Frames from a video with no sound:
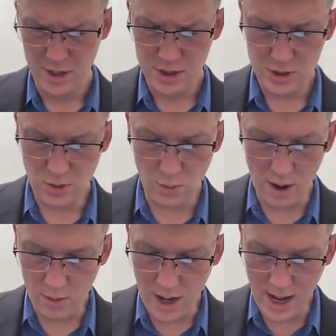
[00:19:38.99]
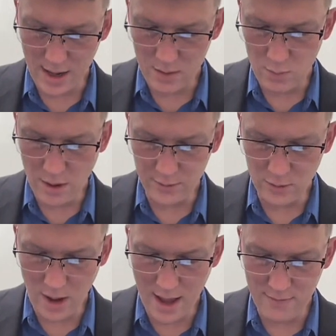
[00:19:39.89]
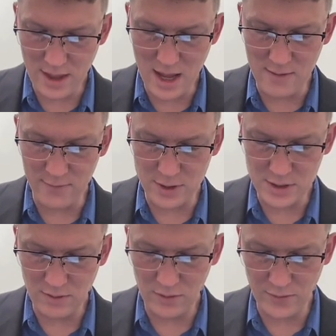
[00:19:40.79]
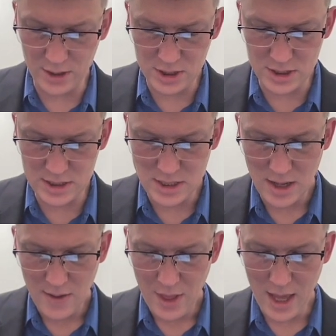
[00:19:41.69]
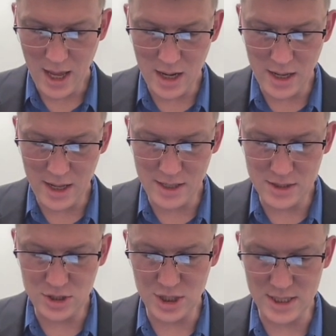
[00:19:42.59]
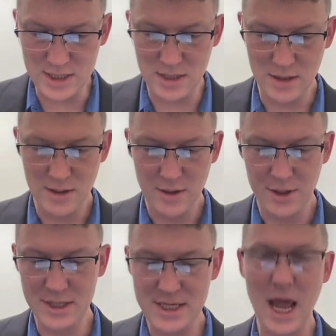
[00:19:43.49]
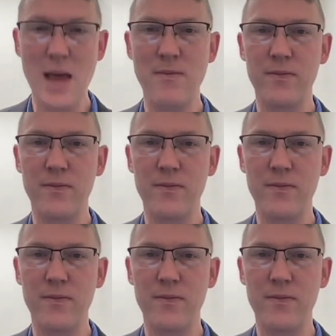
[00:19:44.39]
So while we're at it, we also have the inverse of these functions, and it is just the same